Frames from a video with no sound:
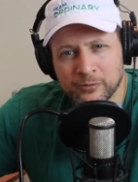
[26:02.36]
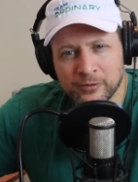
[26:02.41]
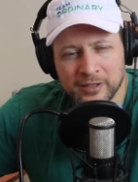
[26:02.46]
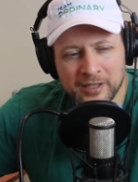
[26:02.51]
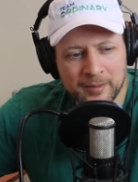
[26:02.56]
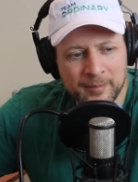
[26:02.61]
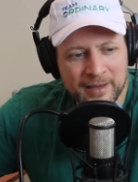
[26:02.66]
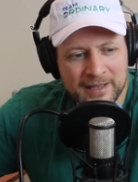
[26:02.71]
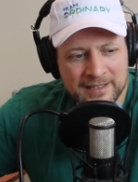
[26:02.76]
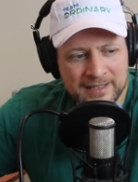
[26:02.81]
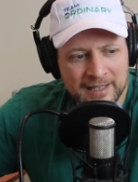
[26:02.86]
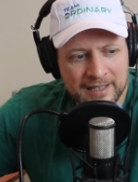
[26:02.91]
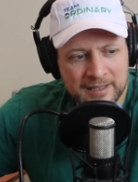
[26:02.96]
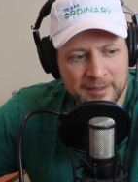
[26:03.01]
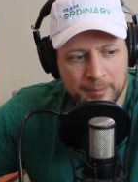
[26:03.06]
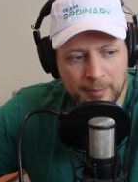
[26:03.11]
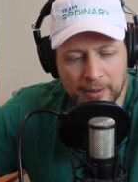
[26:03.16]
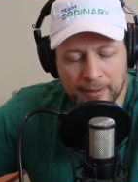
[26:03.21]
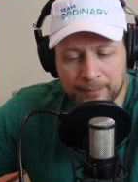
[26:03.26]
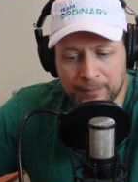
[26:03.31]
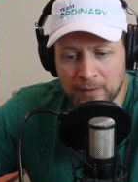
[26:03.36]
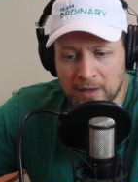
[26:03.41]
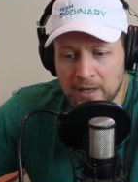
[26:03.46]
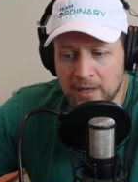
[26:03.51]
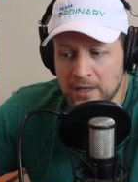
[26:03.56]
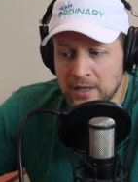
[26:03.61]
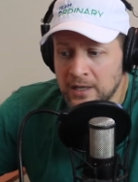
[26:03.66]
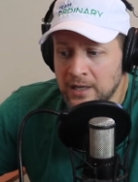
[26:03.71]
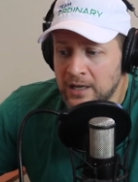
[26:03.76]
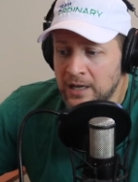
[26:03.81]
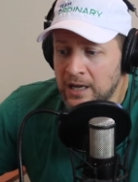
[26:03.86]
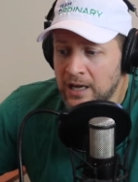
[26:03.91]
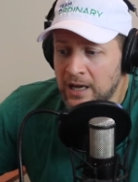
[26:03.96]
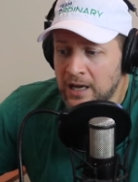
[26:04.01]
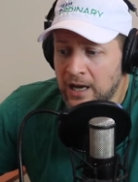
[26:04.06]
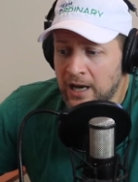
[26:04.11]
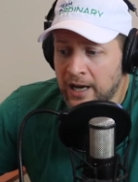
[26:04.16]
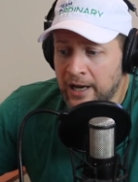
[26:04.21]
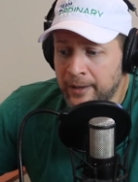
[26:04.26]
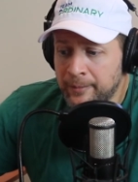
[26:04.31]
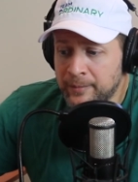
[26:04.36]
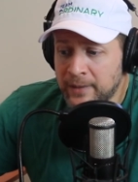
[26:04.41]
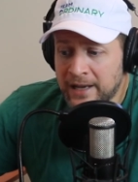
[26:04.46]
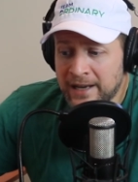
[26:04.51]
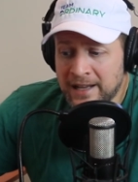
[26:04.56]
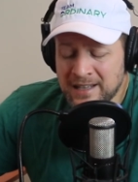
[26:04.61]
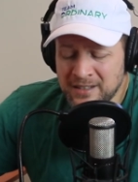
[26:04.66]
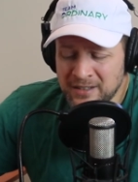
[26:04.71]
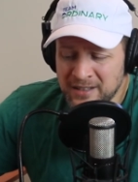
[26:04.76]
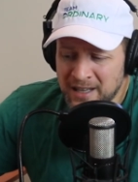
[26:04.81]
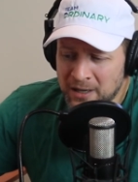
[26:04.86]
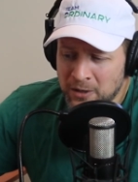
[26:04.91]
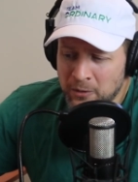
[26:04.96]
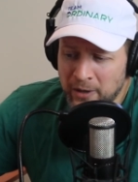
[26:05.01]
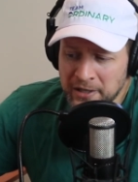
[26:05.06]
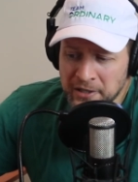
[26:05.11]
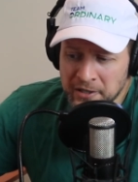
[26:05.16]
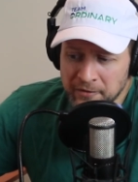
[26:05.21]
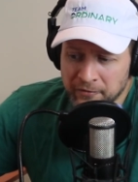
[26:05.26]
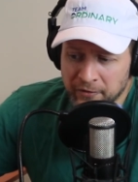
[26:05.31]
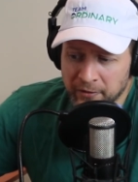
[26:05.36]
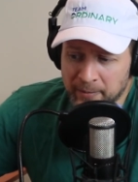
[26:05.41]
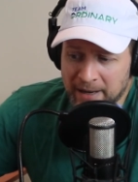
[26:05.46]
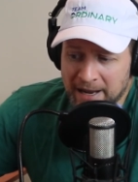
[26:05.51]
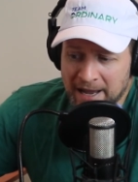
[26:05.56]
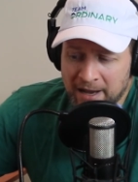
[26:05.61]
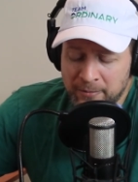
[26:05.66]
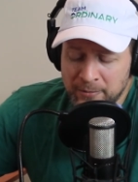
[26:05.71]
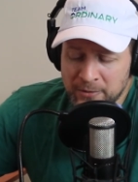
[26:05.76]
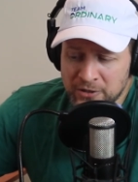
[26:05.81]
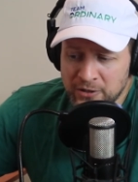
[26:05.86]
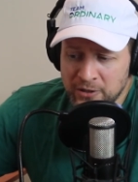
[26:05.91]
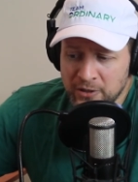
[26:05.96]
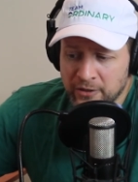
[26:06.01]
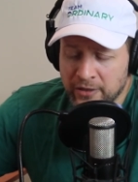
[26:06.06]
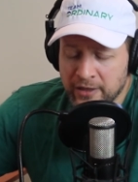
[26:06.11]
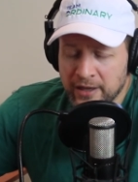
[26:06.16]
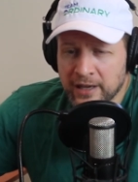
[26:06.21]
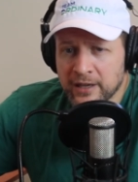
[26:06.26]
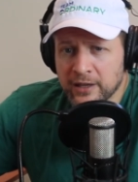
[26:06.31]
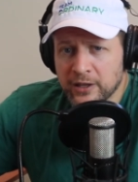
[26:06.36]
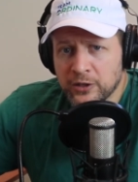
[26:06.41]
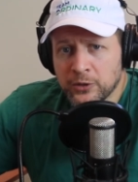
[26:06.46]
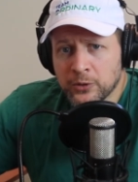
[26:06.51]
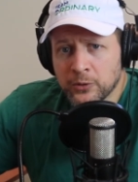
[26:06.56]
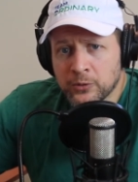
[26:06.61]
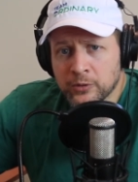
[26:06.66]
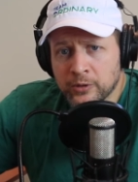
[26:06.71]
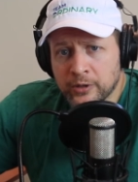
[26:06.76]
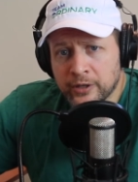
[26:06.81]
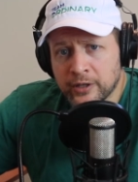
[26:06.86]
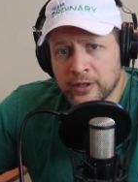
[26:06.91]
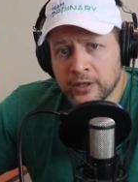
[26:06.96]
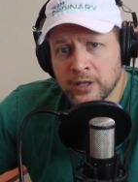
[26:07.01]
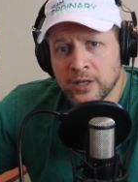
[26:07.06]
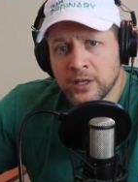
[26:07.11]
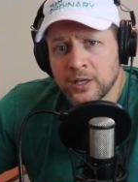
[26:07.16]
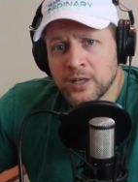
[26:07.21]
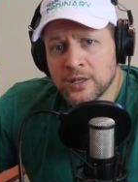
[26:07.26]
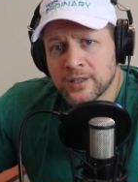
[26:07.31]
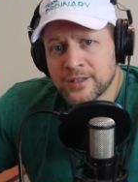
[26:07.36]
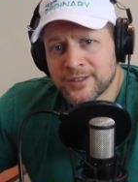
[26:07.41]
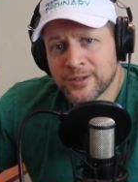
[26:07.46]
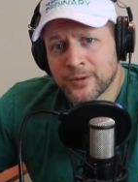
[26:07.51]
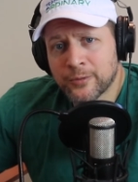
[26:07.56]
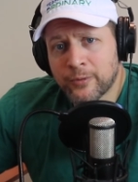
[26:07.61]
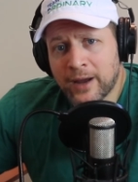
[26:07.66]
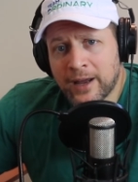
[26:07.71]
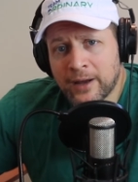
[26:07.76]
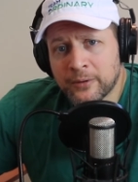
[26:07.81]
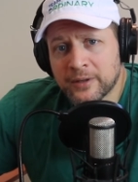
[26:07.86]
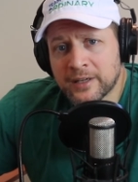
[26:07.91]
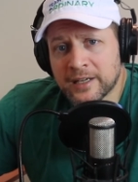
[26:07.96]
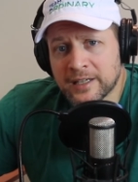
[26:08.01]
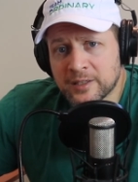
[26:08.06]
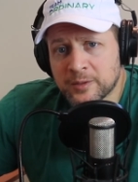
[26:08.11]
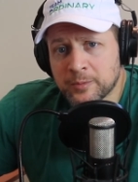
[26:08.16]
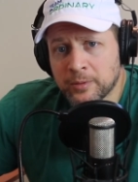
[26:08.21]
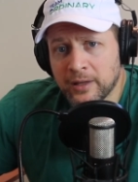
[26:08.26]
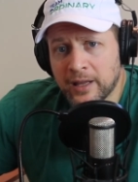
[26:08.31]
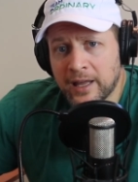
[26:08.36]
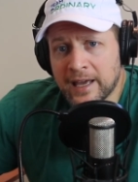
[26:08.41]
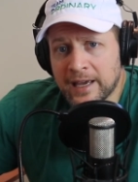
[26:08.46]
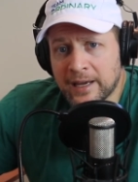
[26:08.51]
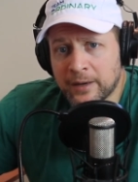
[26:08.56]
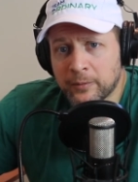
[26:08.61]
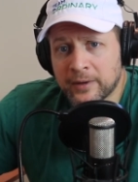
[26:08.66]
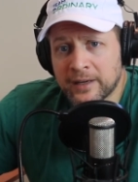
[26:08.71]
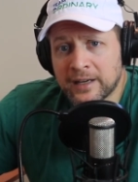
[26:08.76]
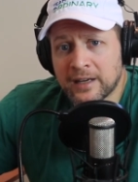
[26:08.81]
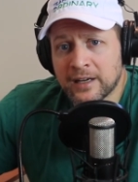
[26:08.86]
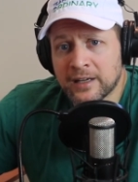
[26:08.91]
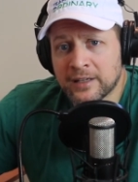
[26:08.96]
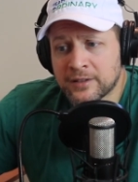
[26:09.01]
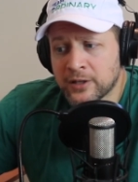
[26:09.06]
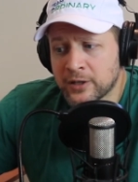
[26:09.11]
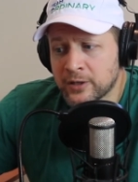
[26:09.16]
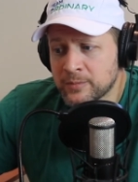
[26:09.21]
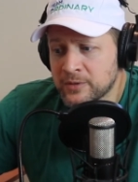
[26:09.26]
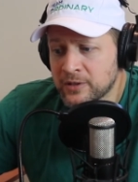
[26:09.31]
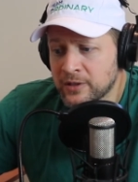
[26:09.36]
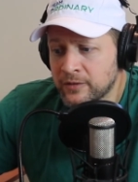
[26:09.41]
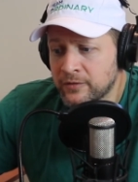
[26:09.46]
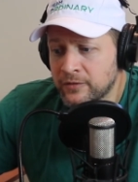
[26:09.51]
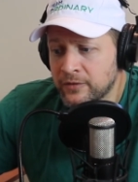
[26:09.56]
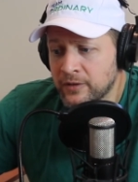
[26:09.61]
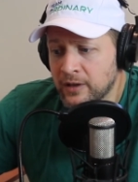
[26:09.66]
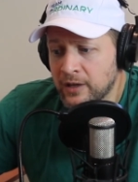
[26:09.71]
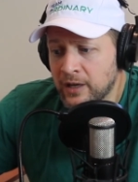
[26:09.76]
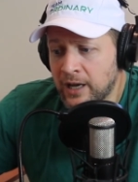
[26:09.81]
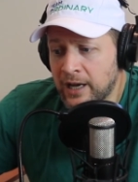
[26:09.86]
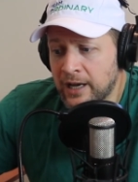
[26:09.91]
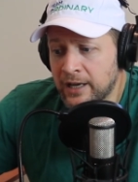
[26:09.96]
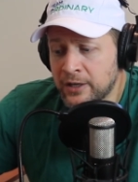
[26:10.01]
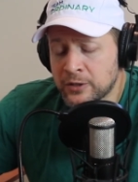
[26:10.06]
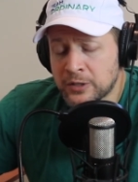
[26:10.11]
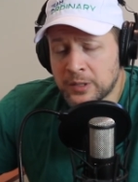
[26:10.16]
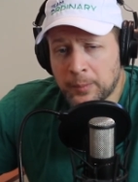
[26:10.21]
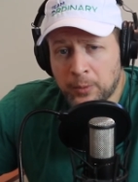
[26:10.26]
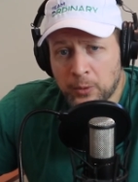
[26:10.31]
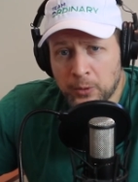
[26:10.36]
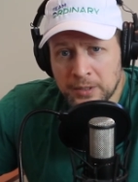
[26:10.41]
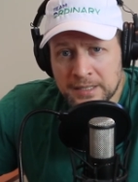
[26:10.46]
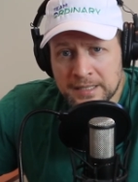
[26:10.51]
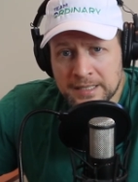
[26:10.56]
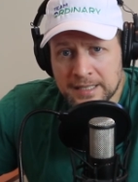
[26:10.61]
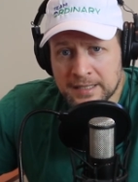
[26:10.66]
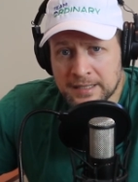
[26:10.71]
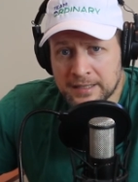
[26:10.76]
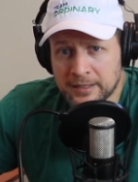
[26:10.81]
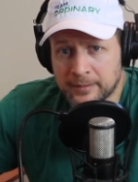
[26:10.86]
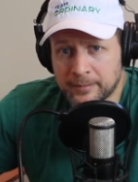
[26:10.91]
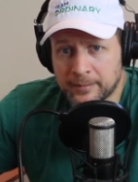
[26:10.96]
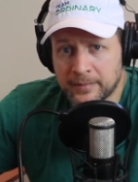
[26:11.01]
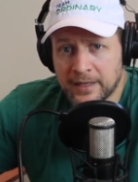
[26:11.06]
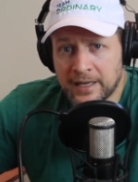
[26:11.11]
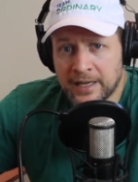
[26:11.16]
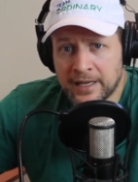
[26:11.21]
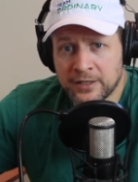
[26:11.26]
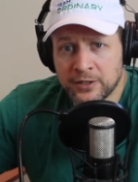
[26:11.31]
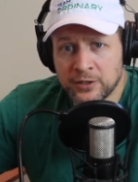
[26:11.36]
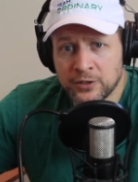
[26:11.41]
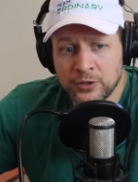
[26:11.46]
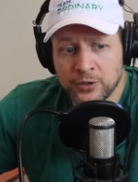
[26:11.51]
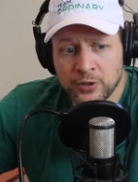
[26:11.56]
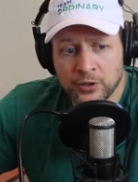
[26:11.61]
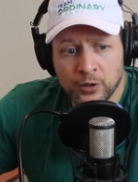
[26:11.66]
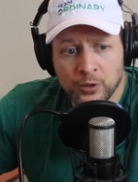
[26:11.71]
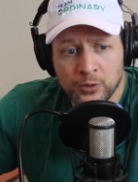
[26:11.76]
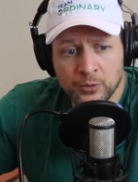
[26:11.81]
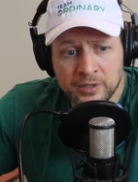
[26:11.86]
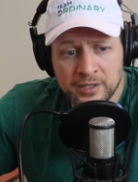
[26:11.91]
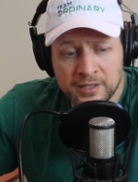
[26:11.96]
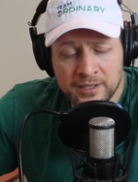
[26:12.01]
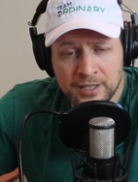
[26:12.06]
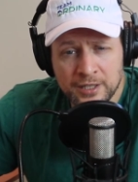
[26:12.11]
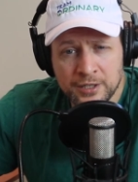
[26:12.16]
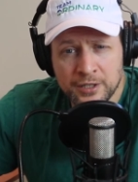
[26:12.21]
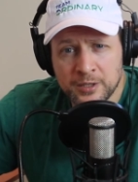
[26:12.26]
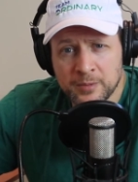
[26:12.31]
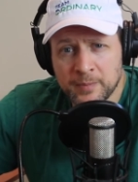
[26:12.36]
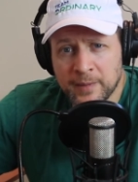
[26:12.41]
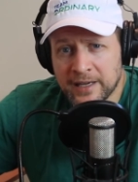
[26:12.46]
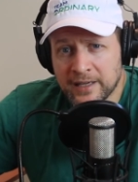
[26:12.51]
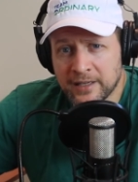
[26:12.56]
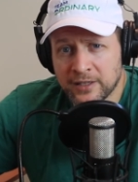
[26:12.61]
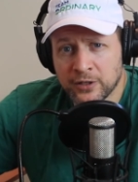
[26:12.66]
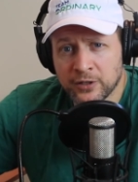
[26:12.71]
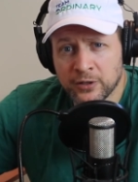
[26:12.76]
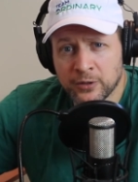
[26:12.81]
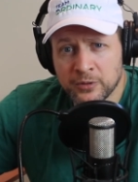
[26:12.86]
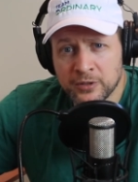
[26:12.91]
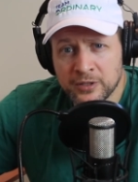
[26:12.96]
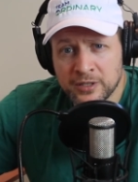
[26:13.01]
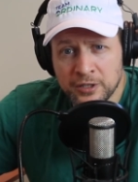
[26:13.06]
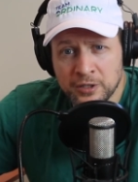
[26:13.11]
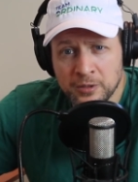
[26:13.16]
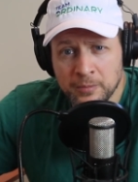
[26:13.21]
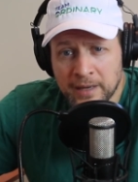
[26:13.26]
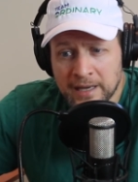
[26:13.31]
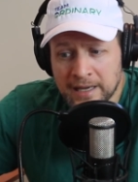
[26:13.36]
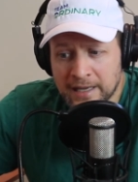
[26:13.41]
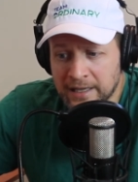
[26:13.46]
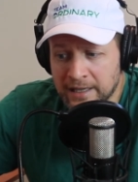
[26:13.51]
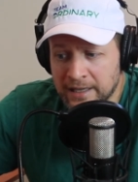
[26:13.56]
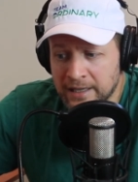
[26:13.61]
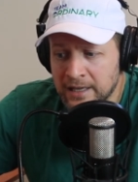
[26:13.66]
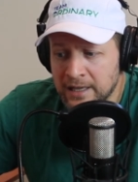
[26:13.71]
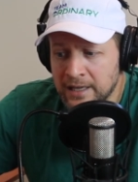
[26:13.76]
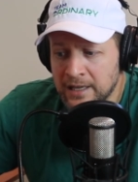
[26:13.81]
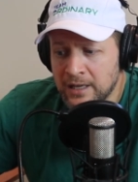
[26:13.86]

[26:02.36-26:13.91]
really make sense, but, and answer that question for me. How much do you think your surroundings play in terms of your support system and your own decision making?